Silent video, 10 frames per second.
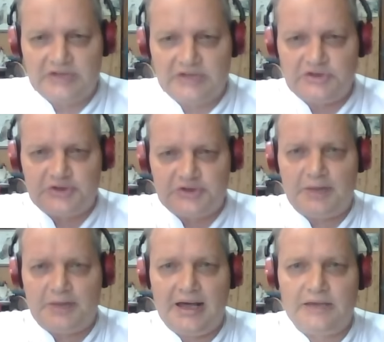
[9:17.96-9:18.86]
to this
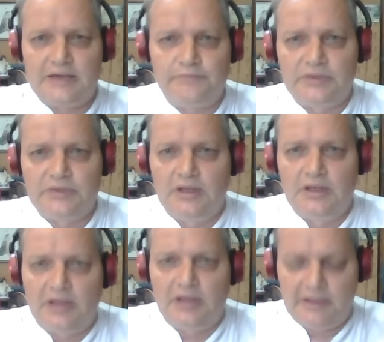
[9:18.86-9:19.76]
part.
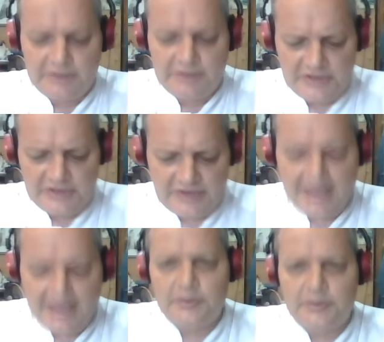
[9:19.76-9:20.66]
Everything that
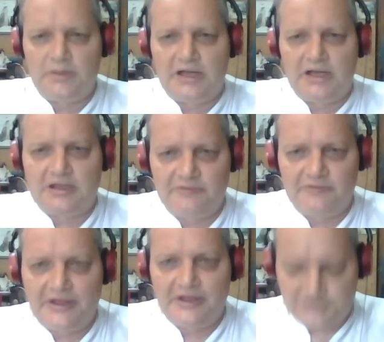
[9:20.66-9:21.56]
happened to me, I can
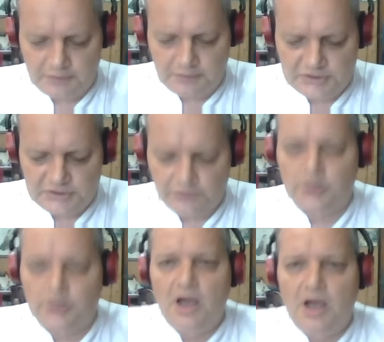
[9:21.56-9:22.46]
find scriptures
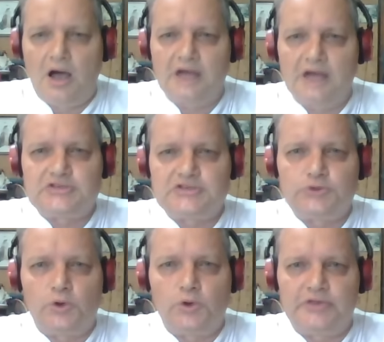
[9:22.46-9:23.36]
for it. I
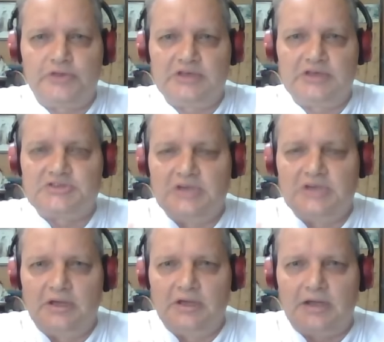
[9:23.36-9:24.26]
saw these
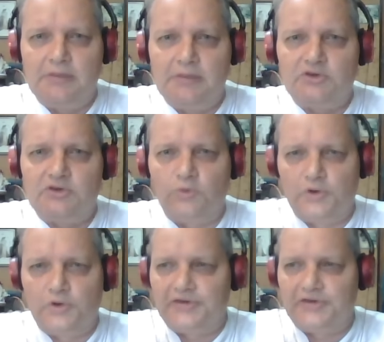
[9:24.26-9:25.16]
Coming
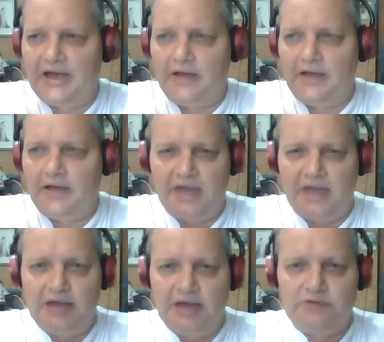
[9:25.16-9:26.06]
towards now the
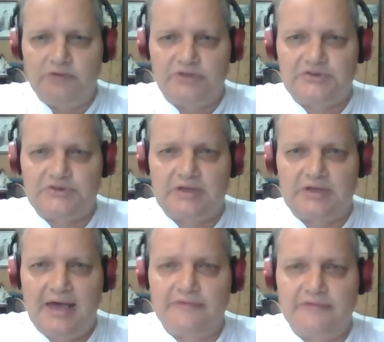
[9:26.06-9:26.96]
end of this
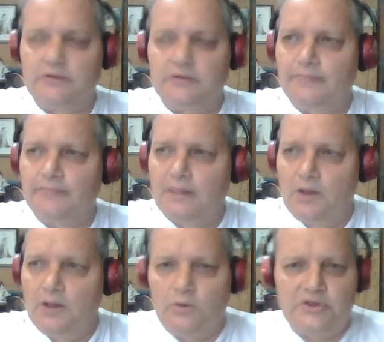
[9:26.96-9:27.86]
cavern
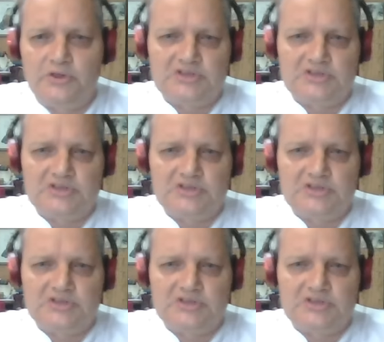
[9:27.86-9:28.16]
were these